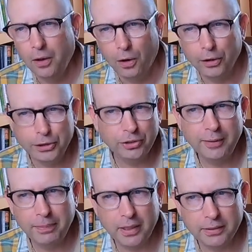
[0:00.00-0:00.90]
Our
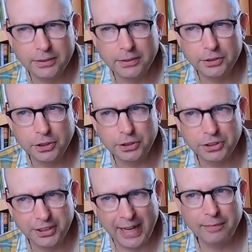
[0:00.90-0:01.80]
trade policies, such
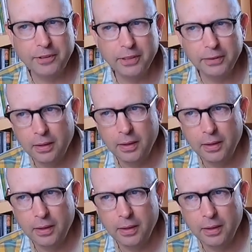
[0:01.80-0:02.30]
as NAFTA,